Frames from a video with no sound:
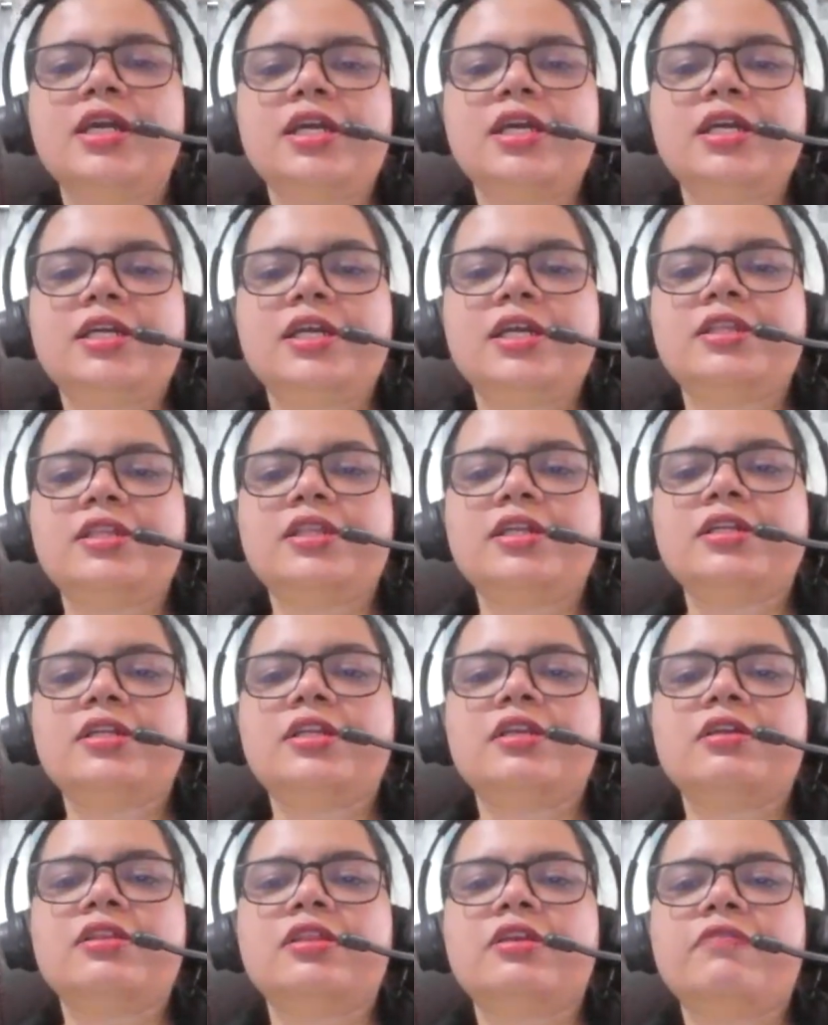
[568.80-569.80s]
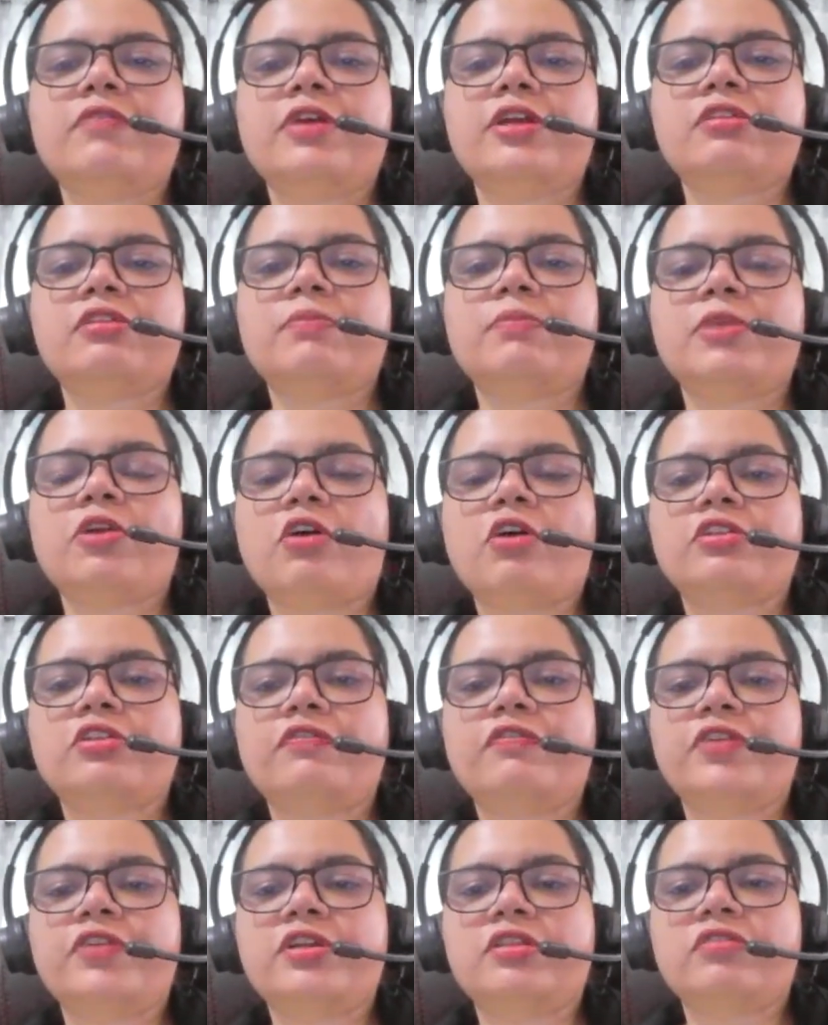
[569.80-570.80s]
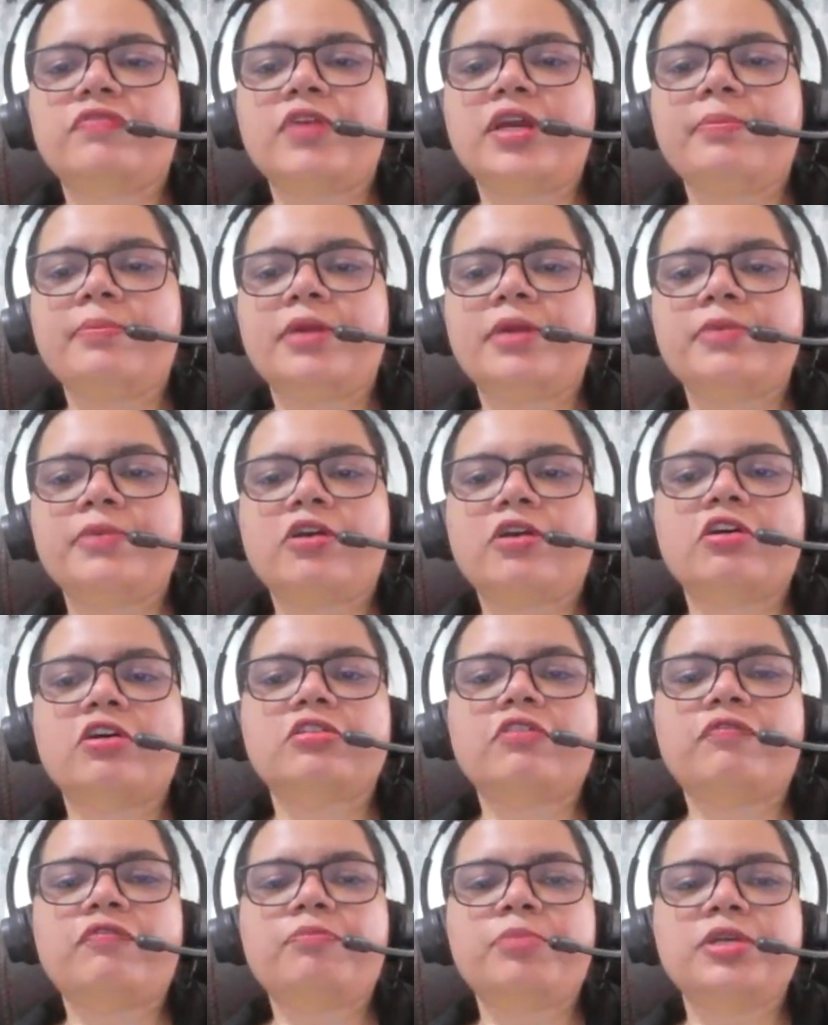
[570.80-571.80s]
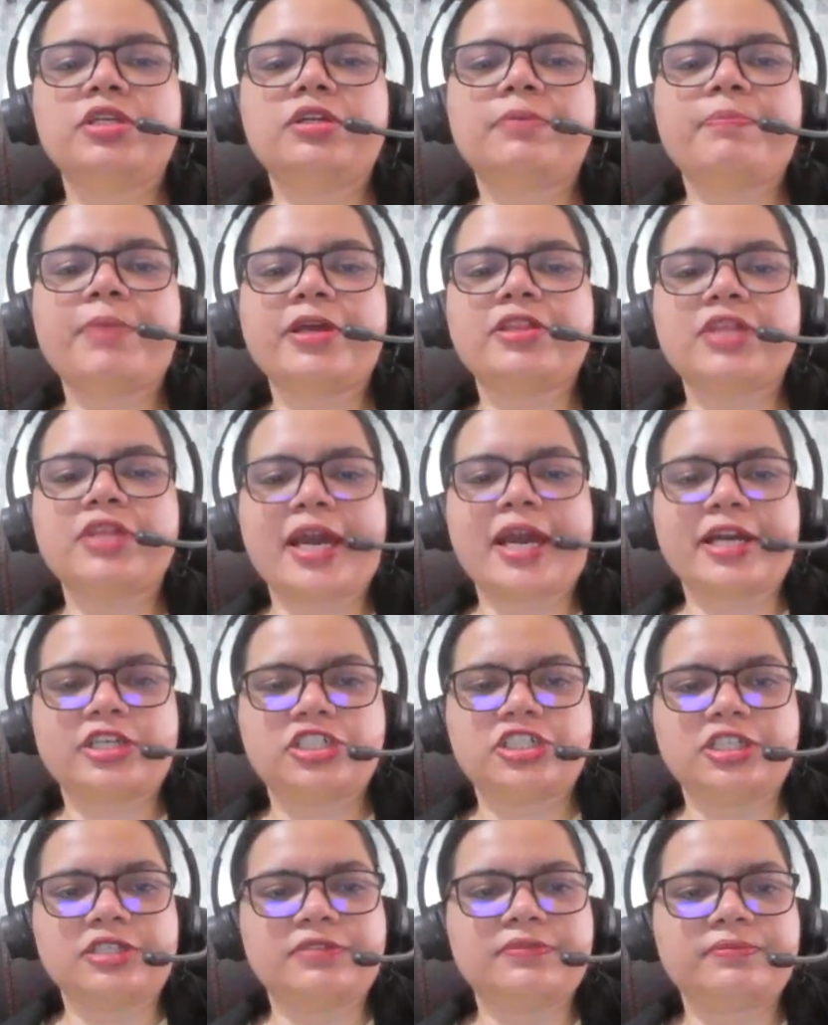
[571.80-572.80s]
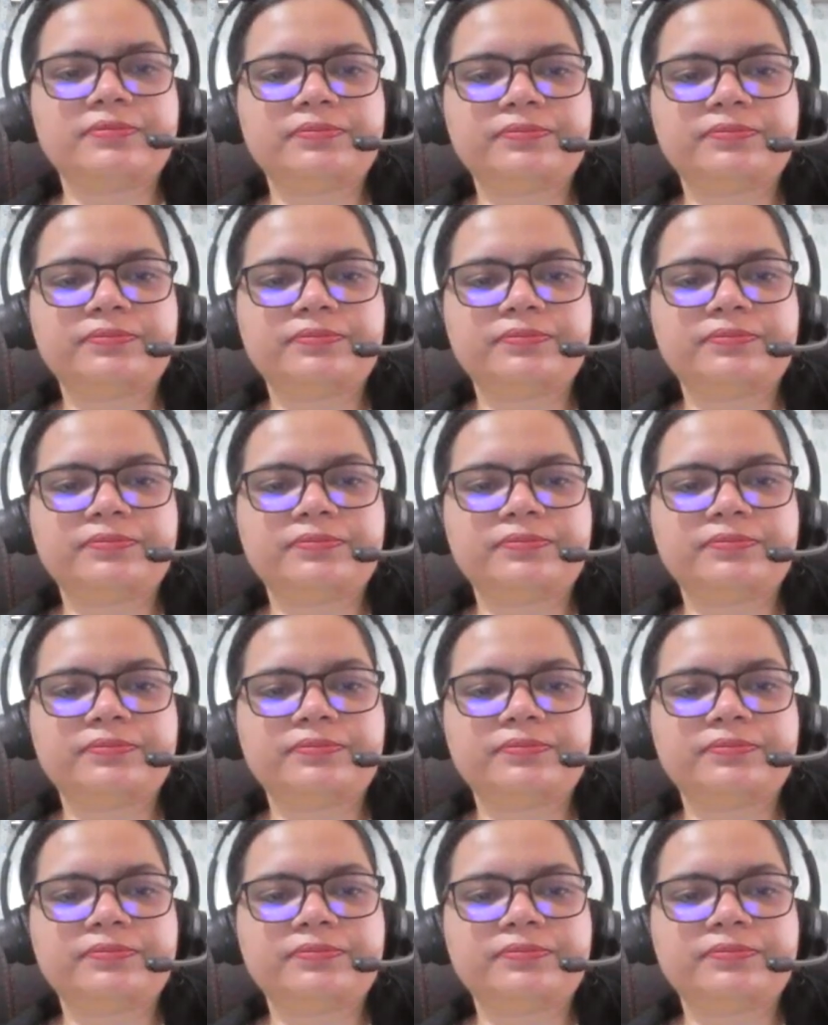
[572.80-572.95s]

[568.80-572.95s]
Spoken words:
it isn't it's because of its fate, but because of Peter Pan's action.